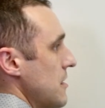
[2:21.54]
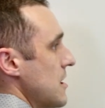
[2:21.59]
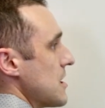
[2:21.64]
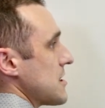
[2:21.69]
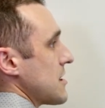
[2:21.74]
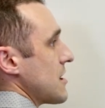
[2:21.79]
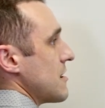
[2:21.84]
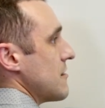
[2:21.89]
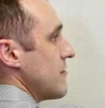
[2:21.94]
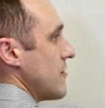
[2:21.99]

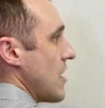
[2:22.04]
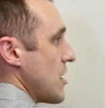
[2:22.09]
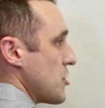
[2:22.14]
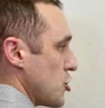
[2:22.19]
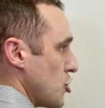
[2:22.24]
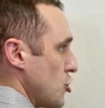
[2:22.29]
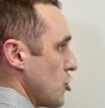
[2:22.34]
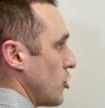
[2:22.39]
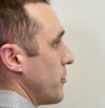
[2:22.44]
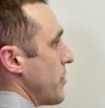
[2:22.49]
this
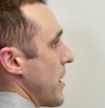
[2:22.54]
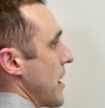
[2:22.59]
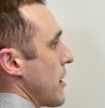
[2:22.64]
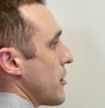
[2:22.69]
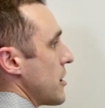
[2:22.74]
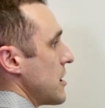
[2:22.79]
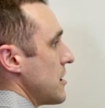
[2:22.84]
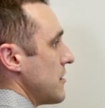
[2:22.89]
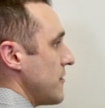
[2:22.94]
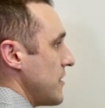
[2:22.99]
conventional
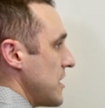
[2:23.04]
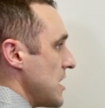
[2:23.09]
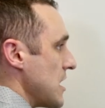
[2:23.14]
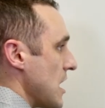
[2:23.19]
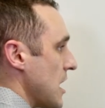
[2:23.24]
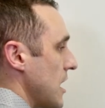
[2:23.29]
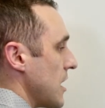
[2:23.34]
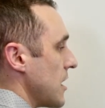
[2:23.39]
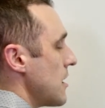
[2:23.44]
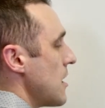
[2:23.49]
buried
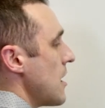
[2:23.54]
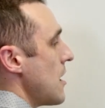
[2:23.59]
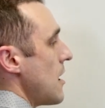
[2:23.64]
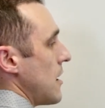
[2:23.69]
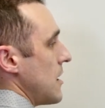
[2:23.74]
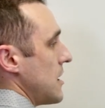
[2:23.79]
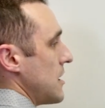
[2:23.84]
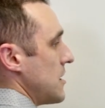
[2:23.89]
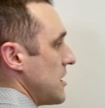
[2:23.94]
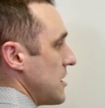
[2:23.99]
via
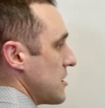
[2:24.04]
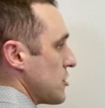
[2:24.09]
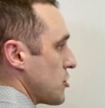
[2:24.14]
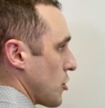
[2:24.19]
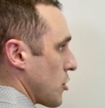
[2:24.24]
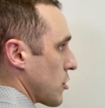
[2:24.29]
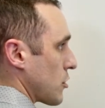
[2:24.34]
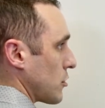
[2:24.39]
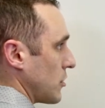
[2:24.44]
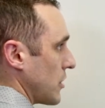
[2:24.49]
in the
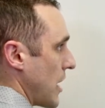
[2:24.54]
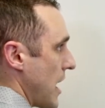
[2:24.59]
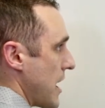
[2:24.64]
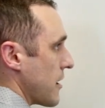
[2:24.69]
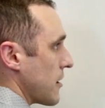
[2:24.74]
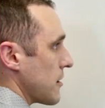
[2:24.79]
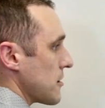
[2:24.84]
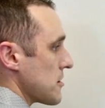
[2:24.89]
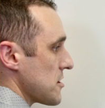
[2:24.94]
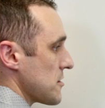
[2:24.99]
internal
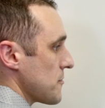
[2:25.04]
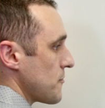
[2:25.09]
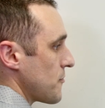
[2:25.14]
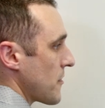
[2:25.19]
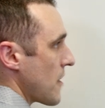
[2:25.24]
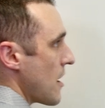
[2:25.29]
layers.